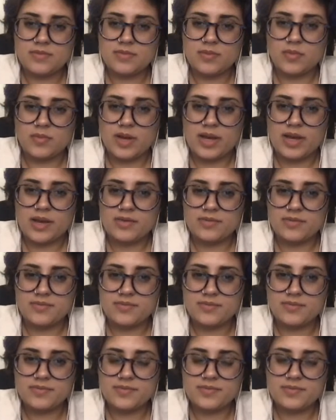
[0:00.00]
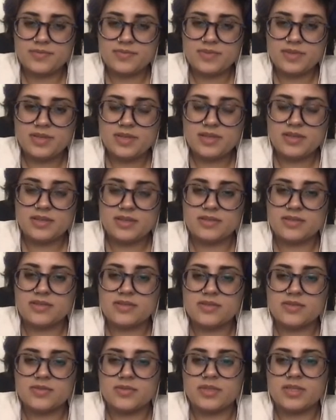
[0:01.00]
Wow. This
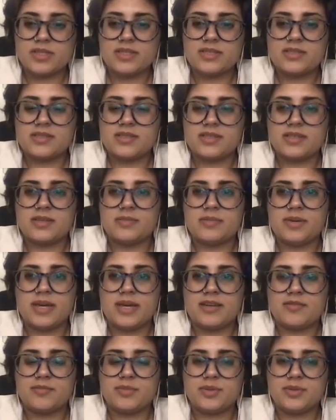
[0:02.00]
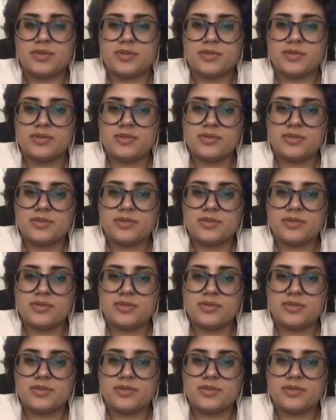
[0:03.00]
is a really stinky bag of poo.